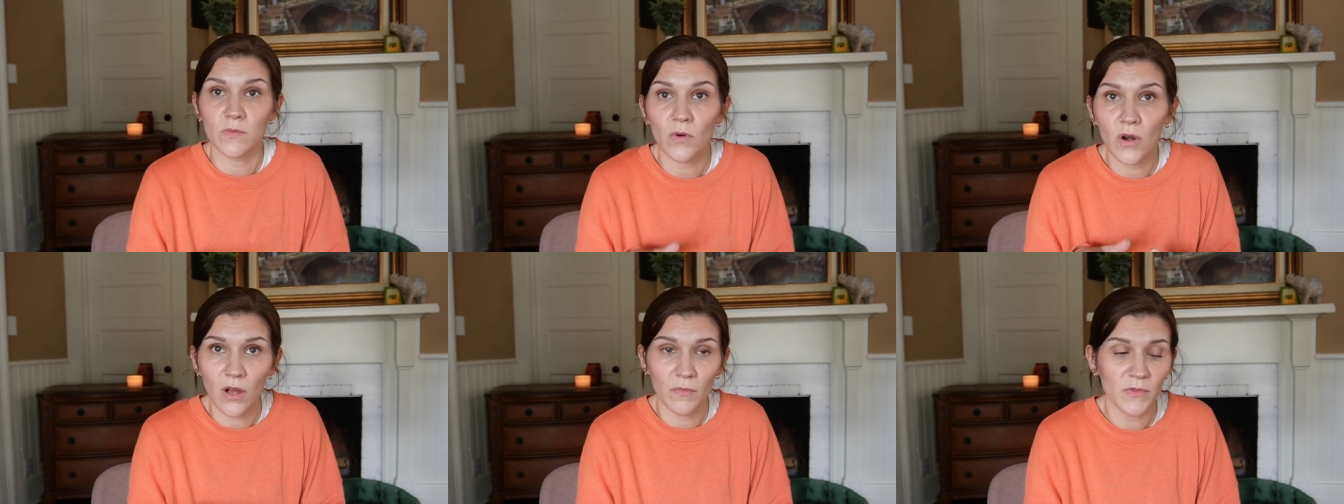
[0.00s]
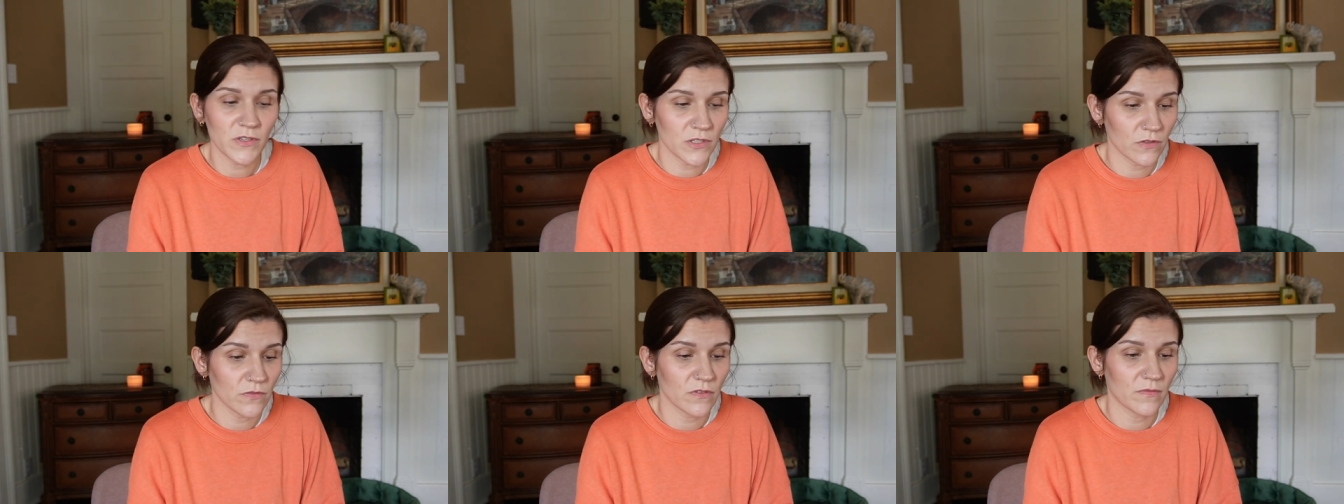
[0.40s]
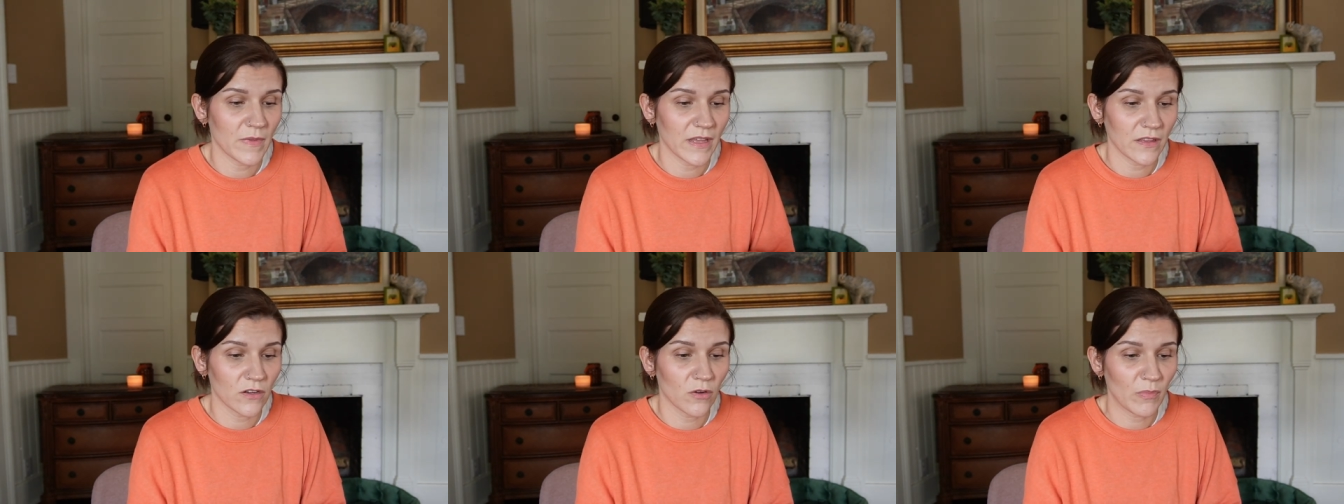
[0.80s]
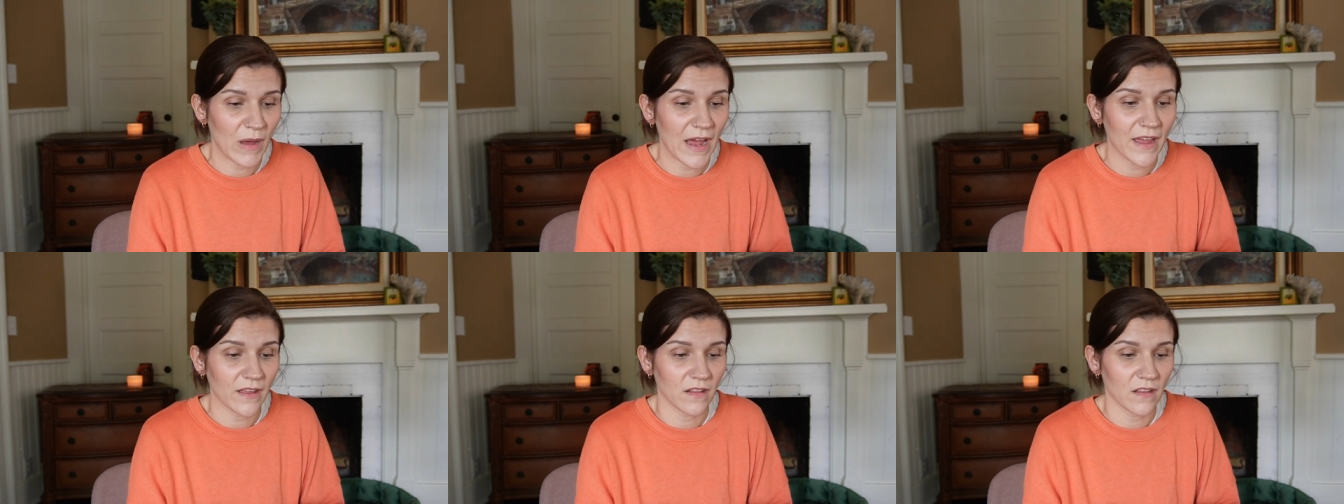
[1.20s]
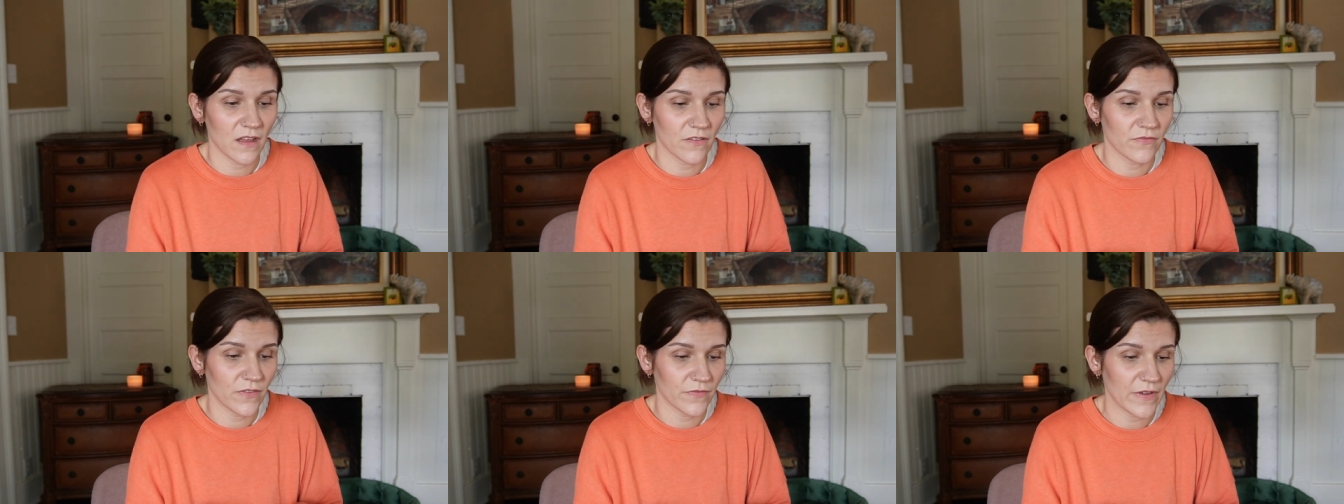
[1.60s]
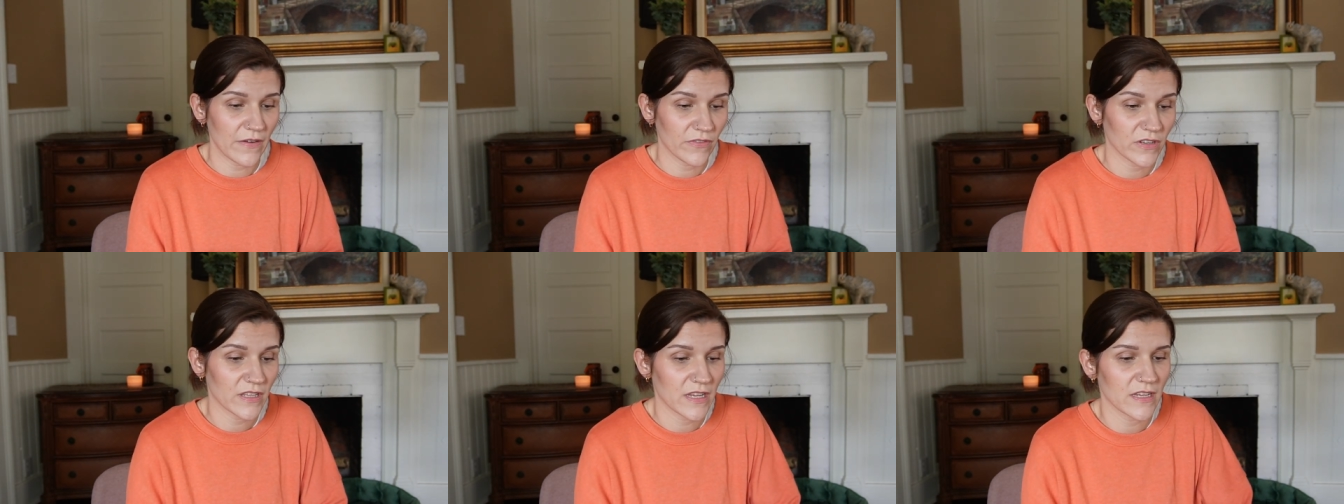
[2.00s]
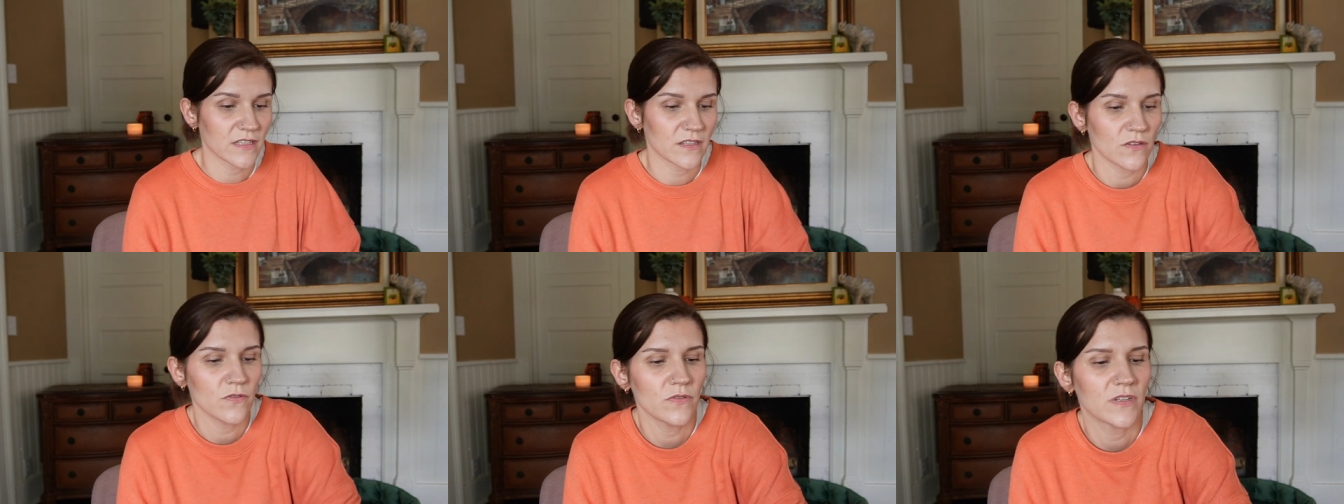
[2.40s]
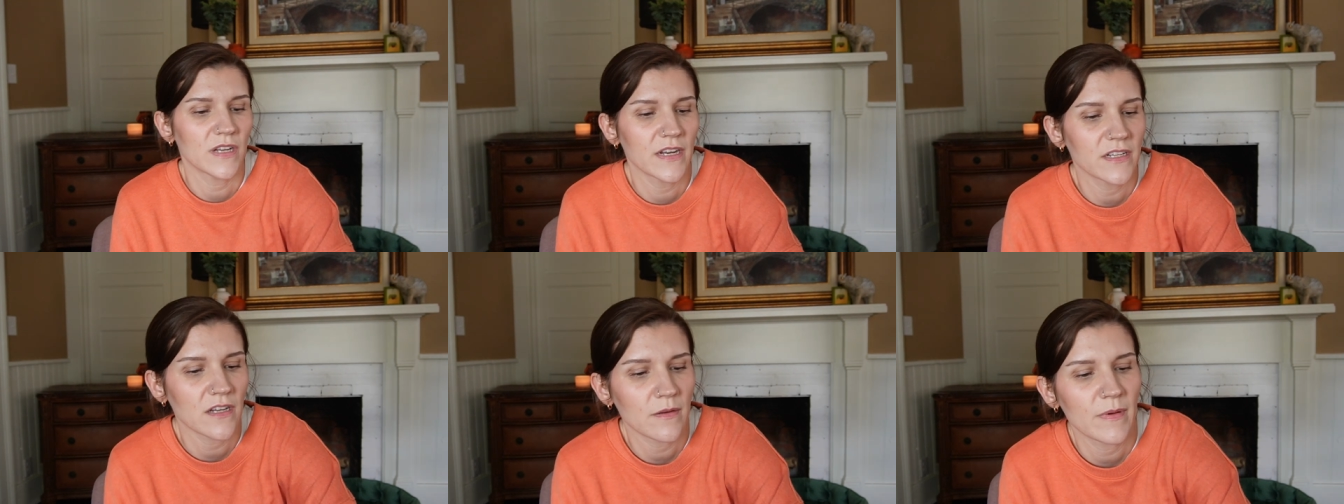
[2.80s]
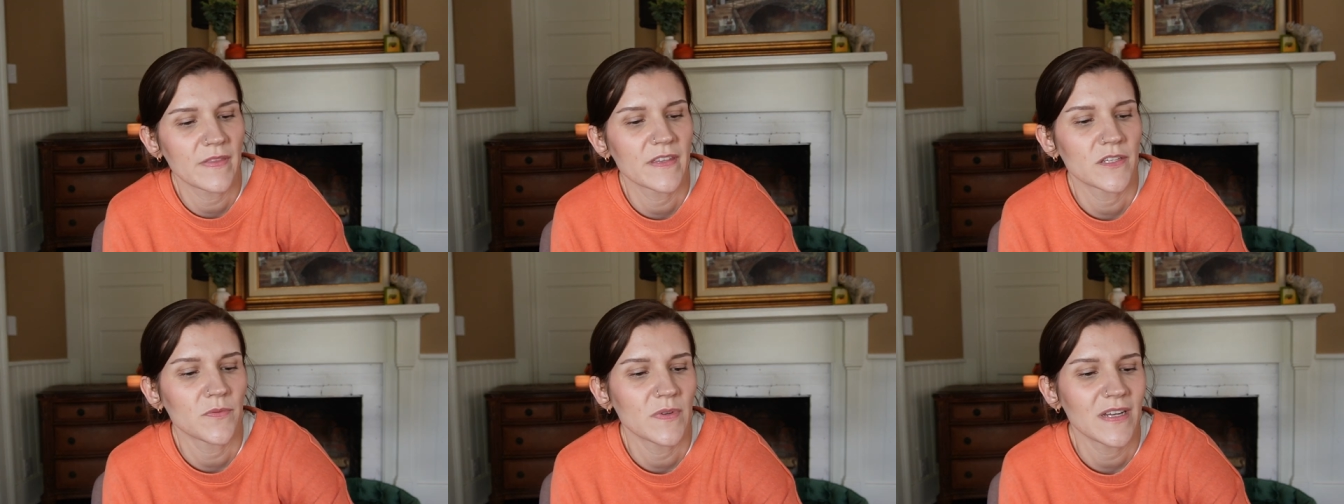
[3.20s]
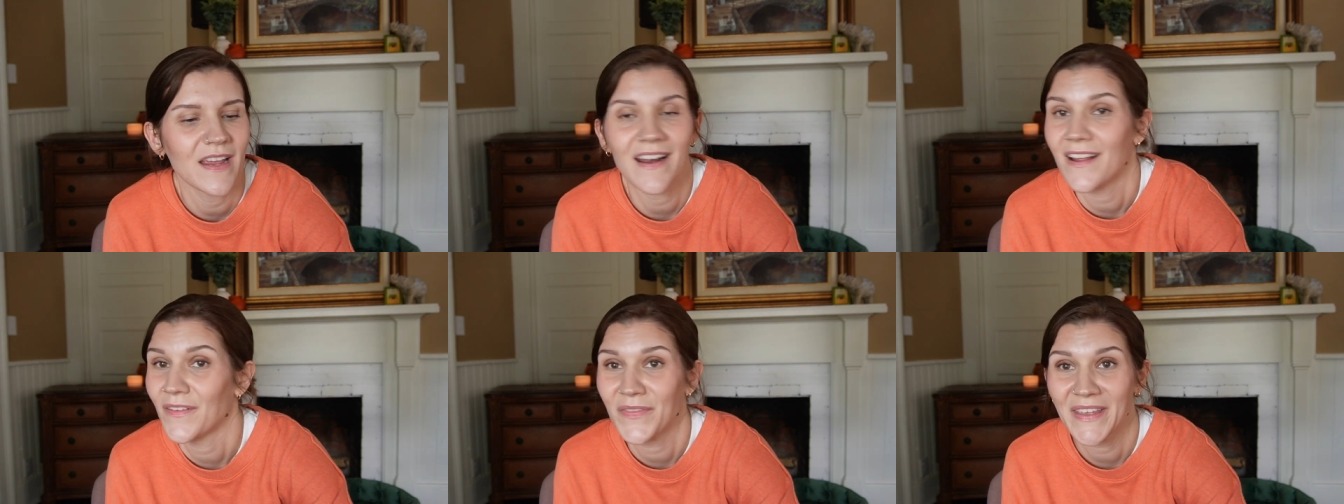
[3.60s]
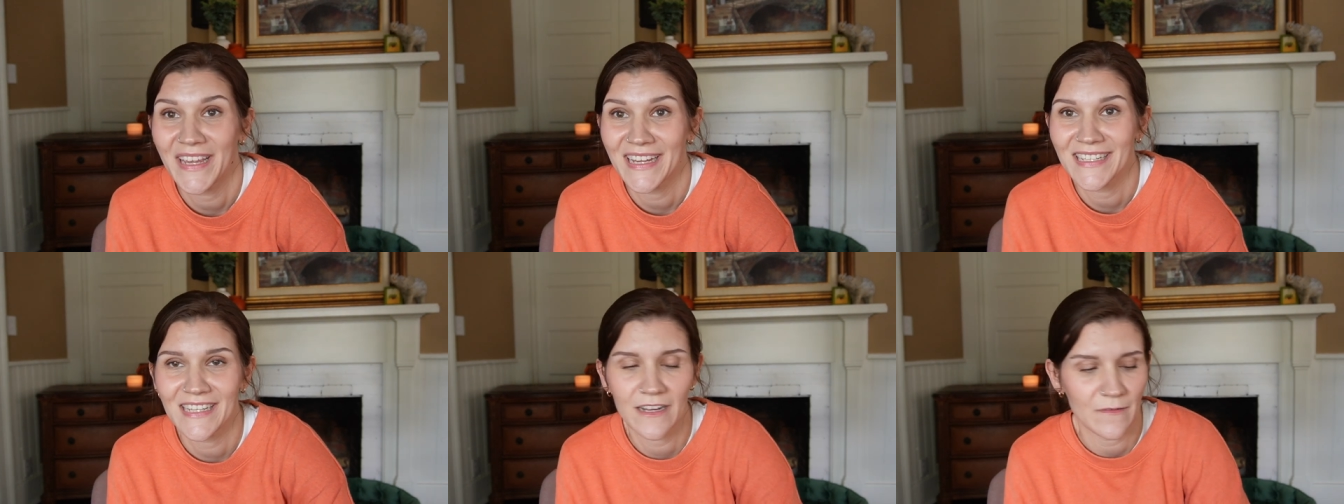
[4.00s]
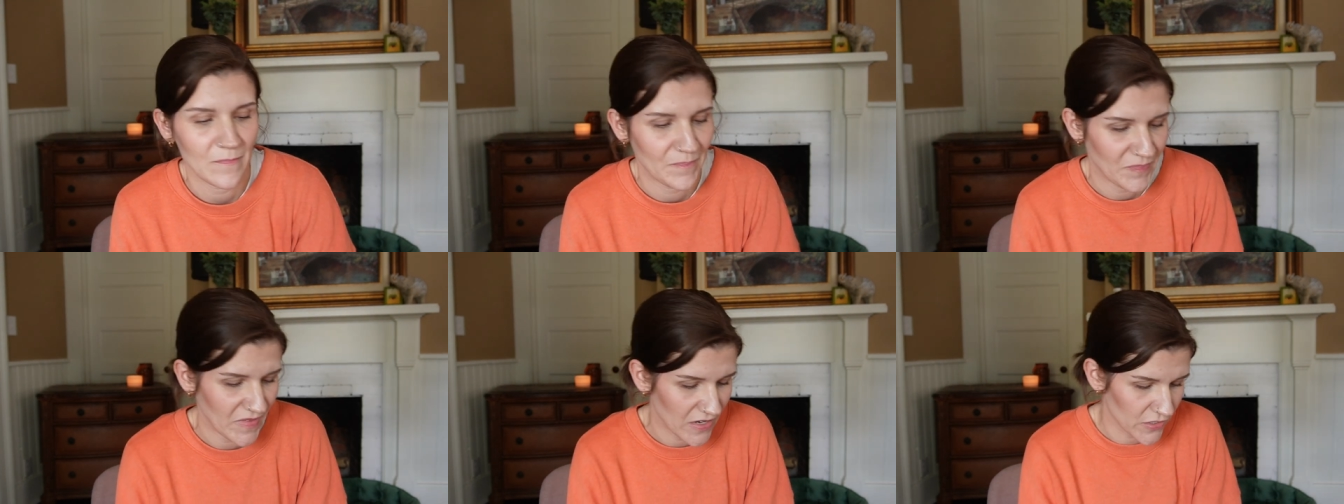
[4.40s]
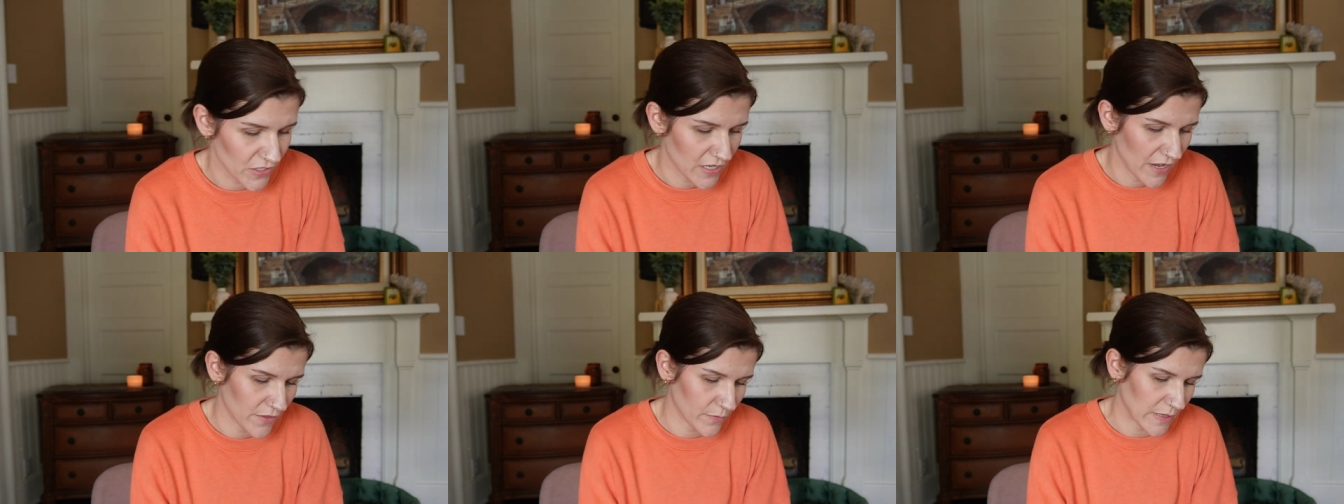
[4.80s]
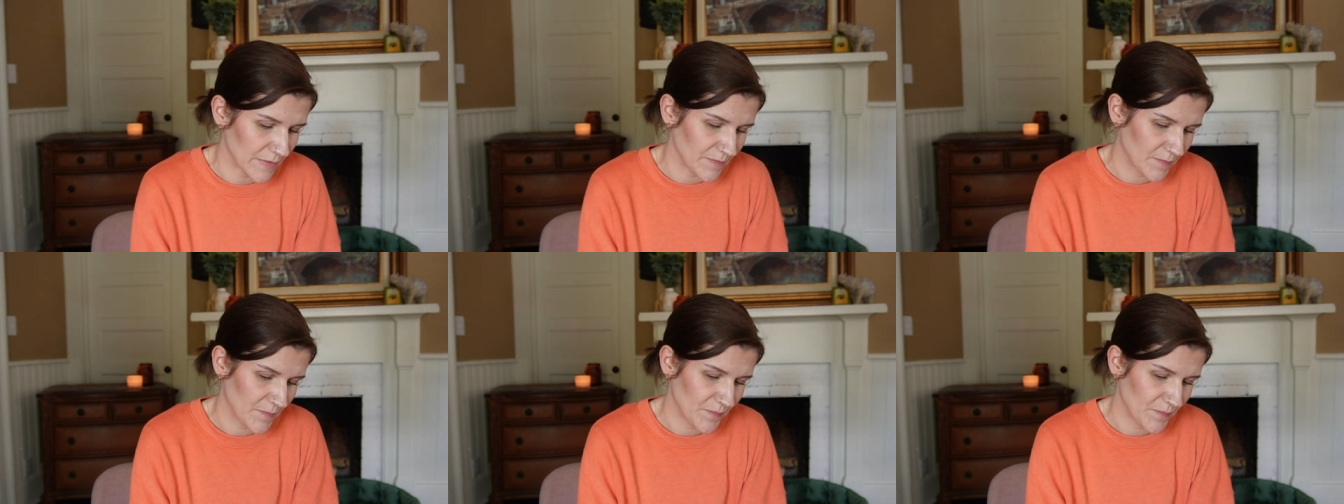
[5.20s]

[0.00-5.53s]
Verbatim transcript: We're almost through my little pile of favorite things. Oh, did I talk about this one yet? I don't think I did. Here's another one.